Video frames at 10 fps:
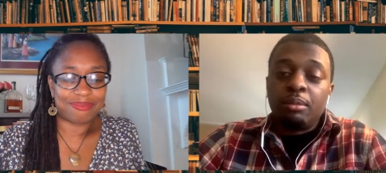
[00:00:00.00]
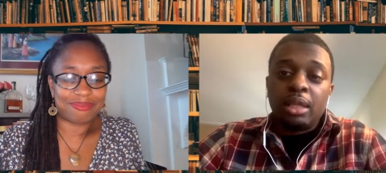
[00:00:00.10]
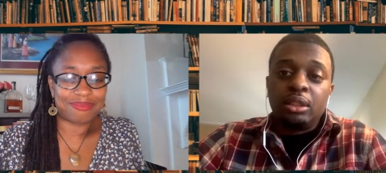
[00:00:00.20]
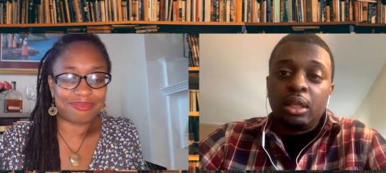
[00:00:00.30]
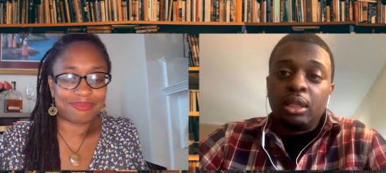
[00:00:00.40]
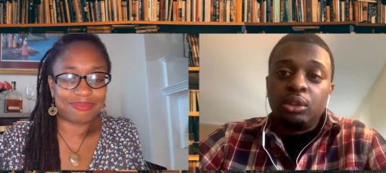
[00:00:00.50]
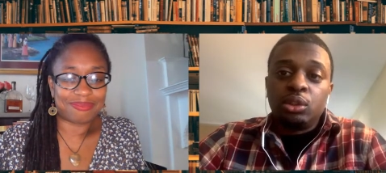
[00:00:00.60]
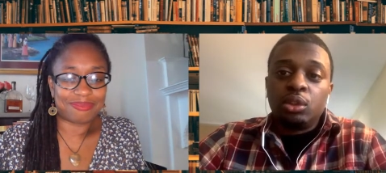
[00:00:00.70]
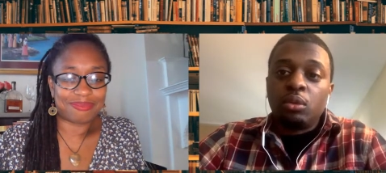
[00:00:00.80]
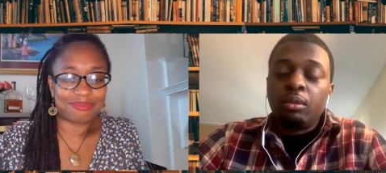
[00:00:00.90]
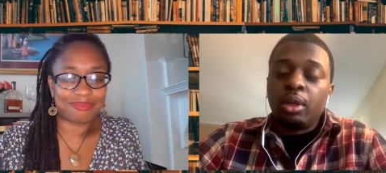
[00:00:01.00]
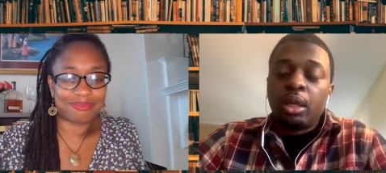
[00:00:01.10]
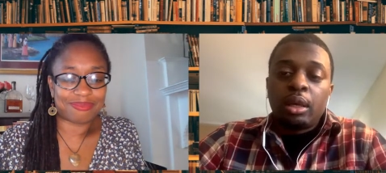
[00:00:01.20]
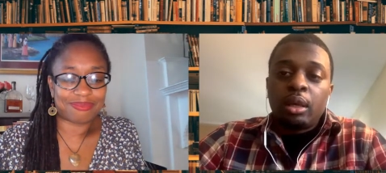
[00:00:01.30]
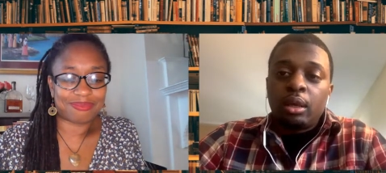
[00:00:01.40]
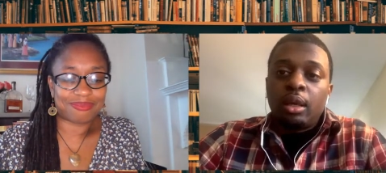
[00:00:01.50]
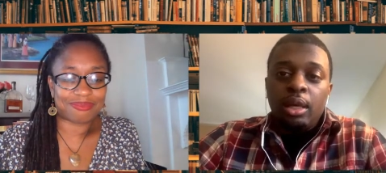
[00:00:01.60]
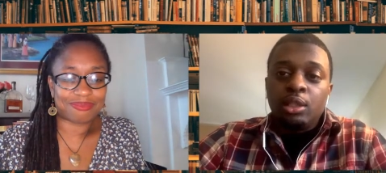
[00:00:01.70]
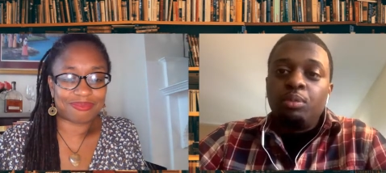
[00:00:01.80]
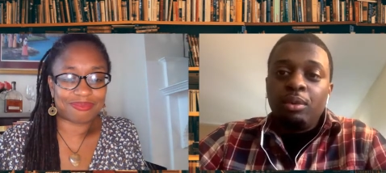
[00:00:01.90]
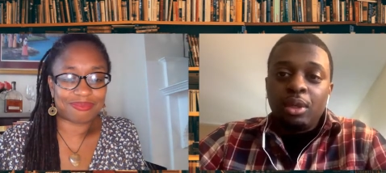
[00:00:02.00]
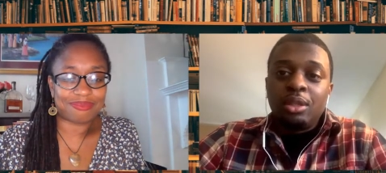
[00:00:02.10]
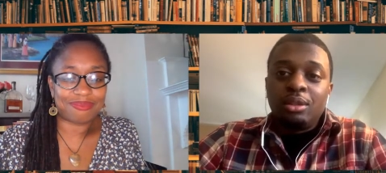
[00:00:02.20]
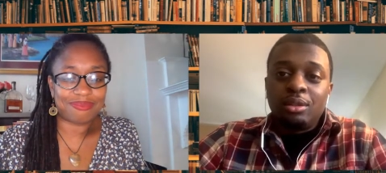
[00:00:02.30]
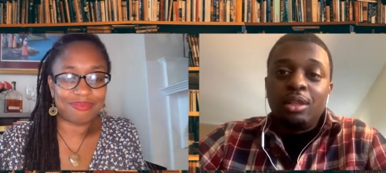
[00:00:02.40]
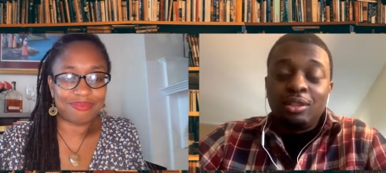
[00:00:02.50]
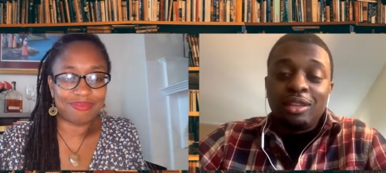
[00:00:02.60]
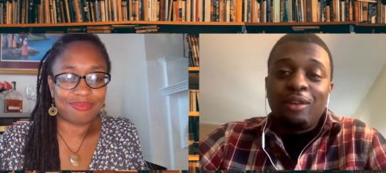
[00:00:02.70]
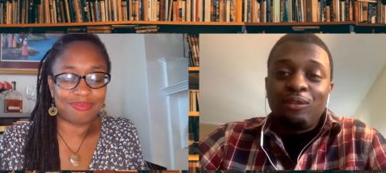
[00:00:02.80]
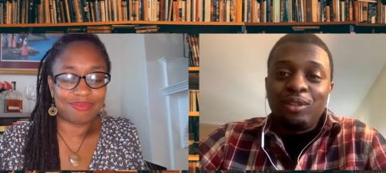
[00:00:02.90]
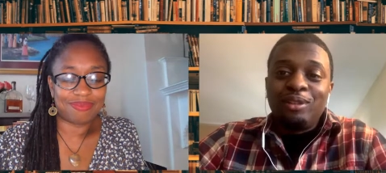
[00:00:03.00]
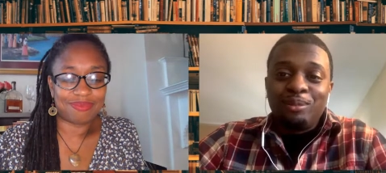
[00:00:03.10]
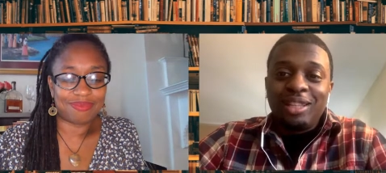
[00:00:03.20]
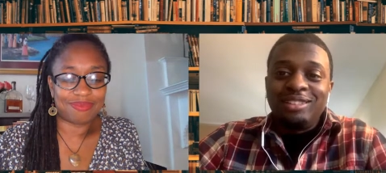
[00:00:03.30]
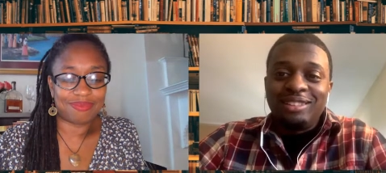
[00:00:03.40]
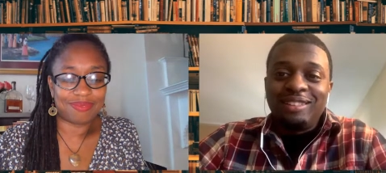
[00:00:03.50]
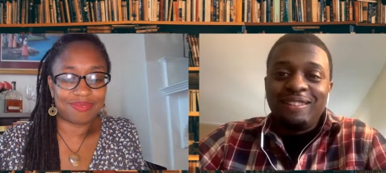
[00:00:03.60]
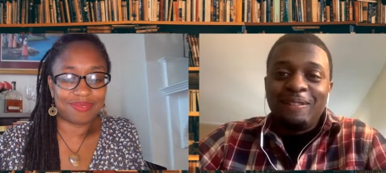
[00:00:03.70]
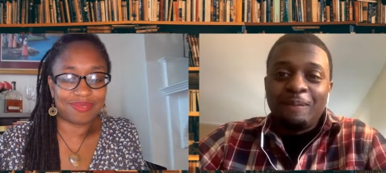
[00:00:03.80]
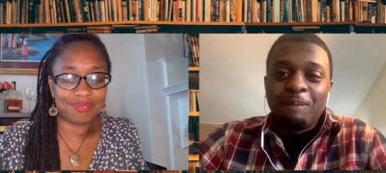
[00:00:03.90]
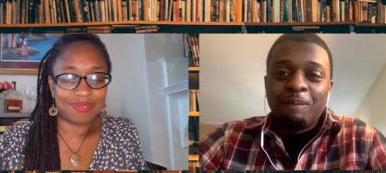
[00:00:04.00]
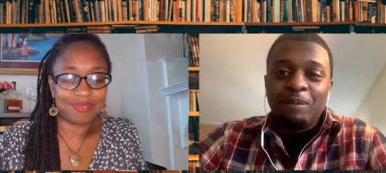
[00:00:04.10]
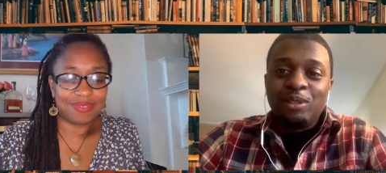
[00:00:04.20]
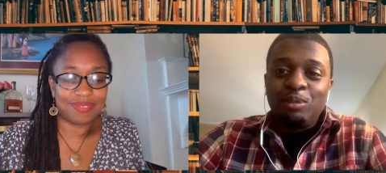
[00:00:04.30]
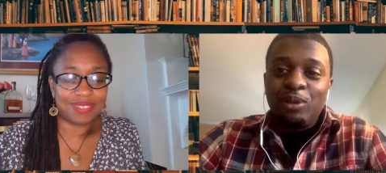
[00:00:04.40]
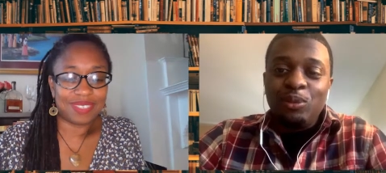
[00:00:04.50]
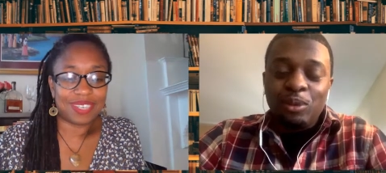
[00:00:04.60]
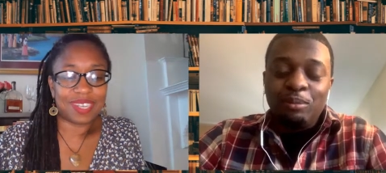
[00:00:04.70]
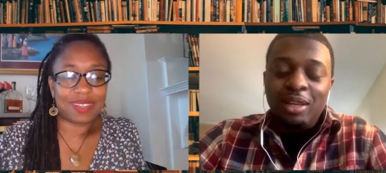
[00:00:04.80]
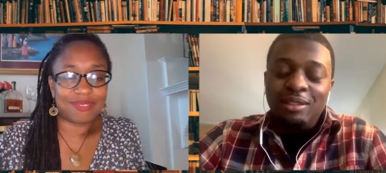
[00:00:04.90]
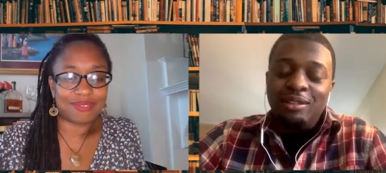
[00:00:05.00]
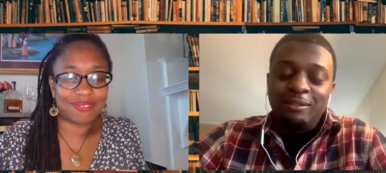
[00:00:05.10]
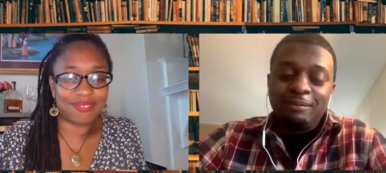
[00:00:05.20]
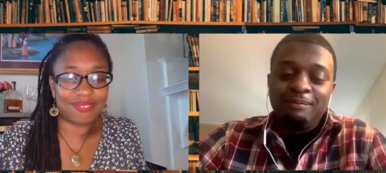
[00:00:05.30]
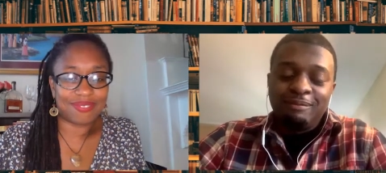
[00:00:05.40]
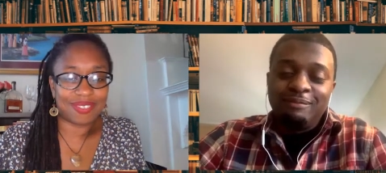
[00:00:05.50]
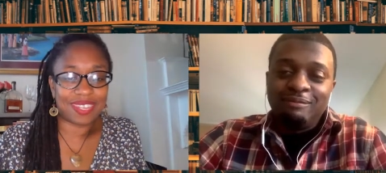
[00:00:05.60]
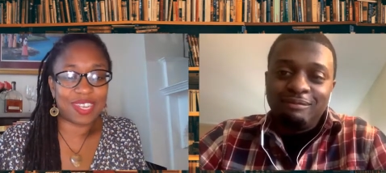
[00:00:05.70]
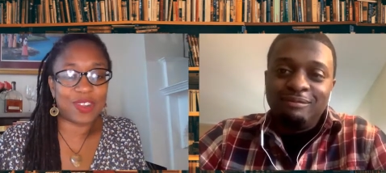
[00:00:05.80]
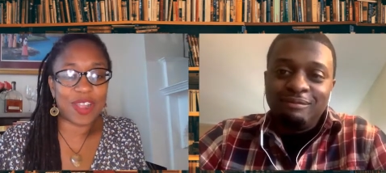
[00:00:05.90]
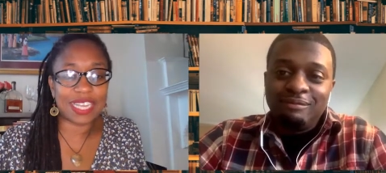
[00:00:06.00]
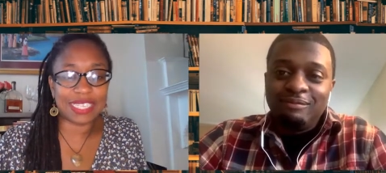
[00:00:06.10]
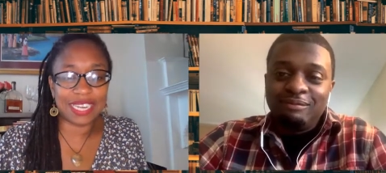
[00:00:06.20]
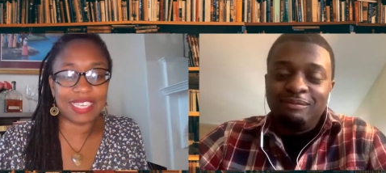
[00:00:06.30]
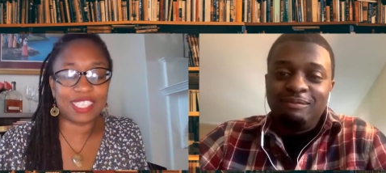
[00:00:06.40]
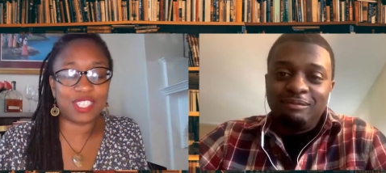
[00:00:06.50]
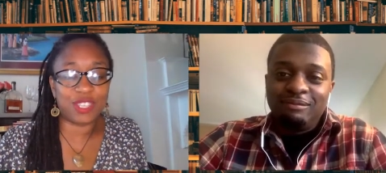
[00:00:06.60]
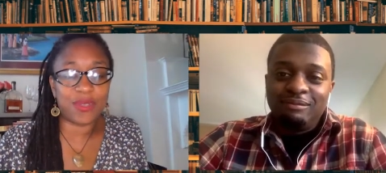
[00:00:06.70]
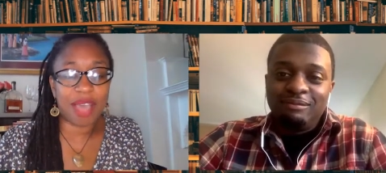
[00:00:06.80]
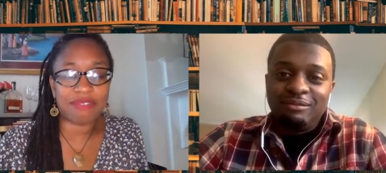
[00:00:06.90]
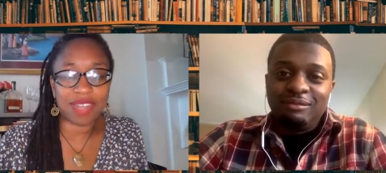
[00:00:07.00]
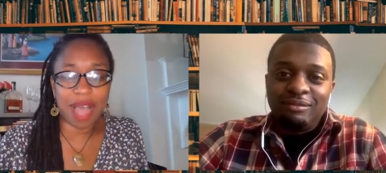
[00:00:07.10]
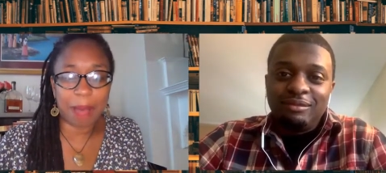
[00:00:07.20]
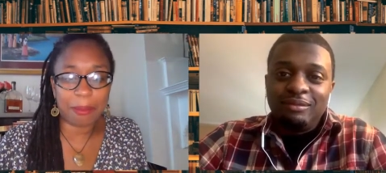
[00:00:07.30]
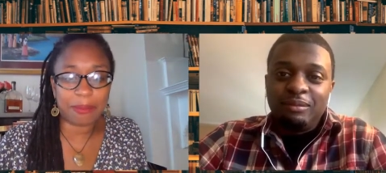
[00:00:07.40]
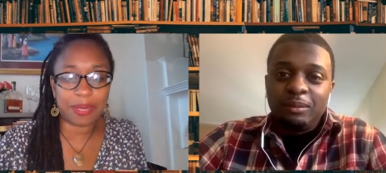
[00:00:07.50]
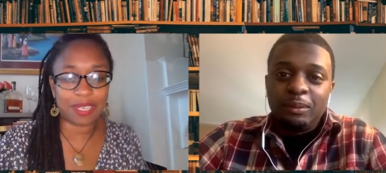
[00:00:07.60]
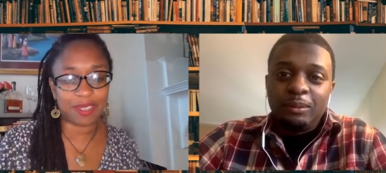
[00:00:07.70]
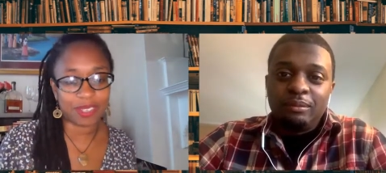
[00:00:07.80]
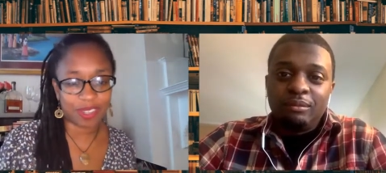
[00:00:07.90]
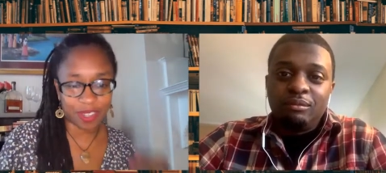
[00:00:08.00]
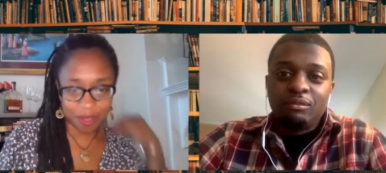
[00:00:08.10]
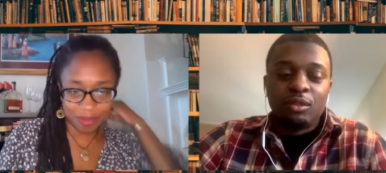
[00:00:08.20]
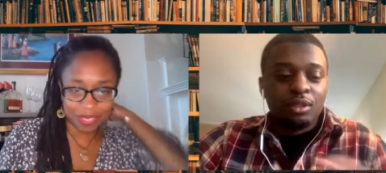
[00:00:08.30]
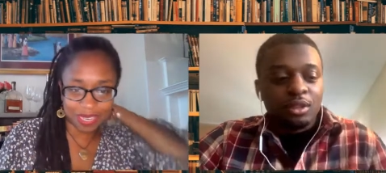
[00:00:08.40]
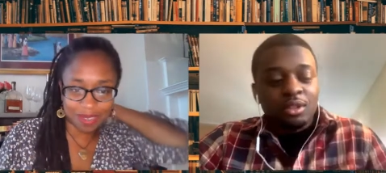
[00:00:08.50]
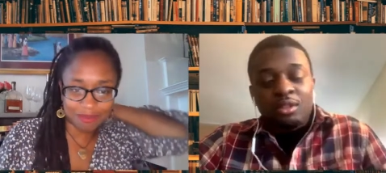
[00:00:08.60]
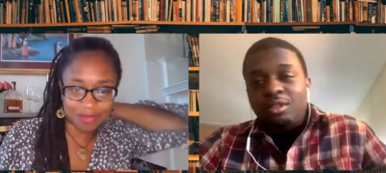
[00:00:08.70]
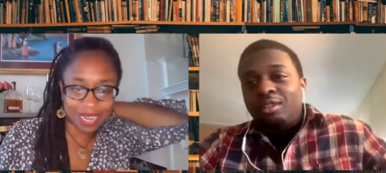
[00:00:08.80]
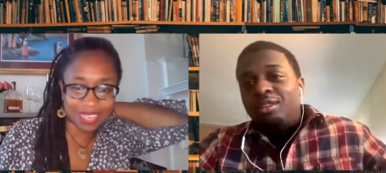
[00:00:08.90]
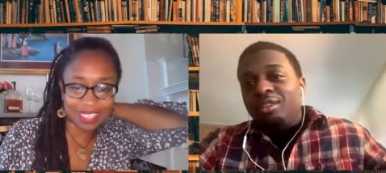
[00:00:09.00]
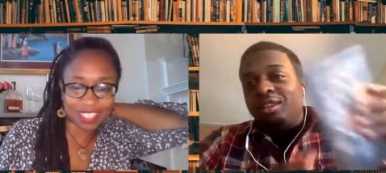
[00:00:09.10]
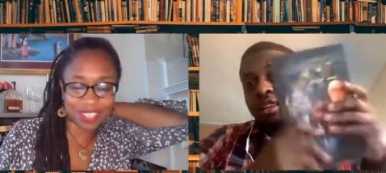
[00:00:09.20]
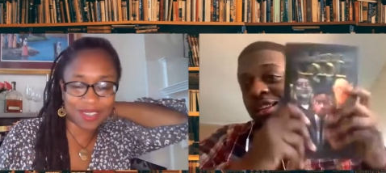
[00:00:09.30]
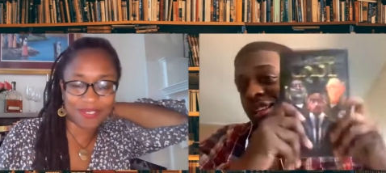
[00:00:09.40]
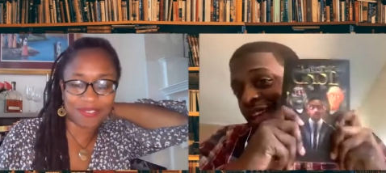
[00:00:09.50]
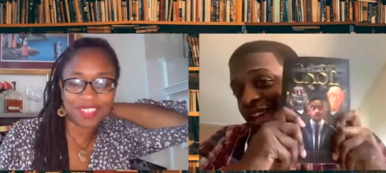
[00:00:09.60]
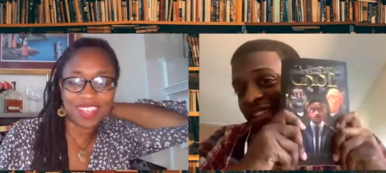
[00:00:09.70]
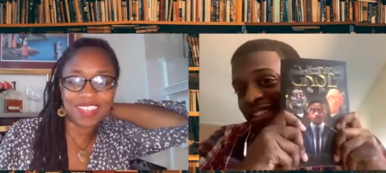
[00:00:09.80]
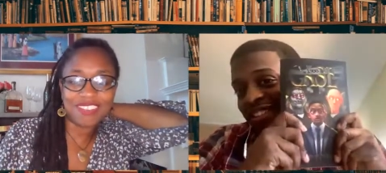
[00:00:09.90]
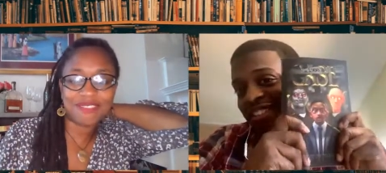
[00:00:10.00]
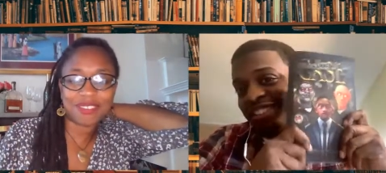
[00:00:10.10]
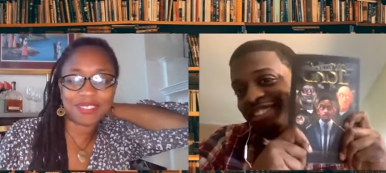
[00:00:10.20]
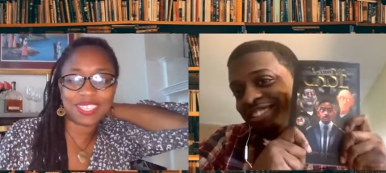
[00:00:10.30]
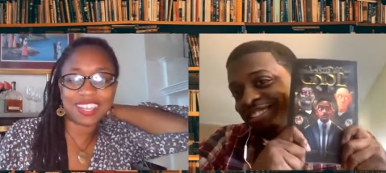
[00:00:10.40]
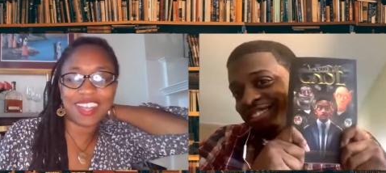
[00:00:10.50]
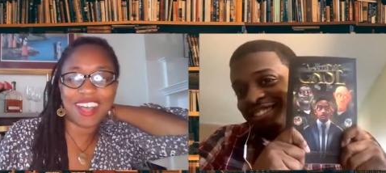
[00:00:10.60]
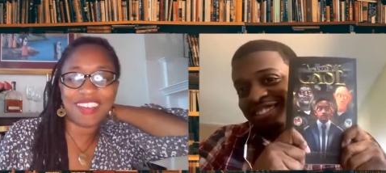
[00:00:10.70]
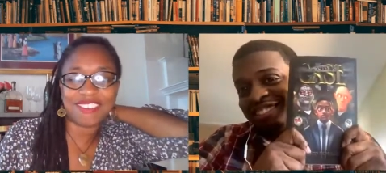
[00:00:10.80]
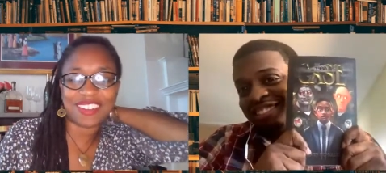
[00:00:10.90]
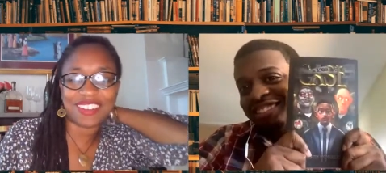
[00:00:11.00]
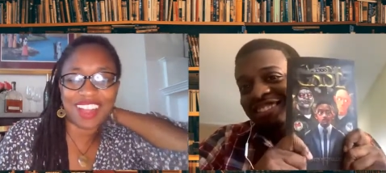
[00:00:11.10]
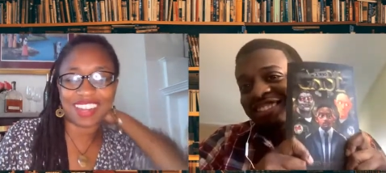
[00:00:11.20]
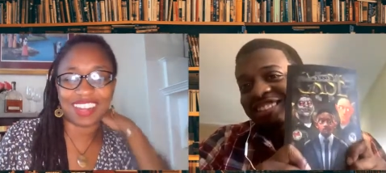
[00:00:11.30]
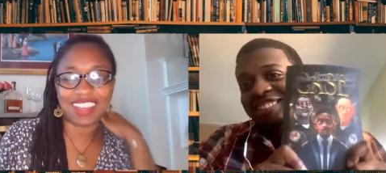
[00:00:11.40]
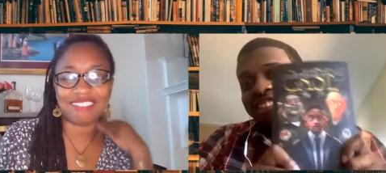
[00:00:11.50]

Speaker 1: imagination. So it's it's it's definitely a blessing. It's been doing amazing.
Speaker 2: Congratulations. Do you have a copy with you so you can hold it up? We like to show yes. folks the cover. I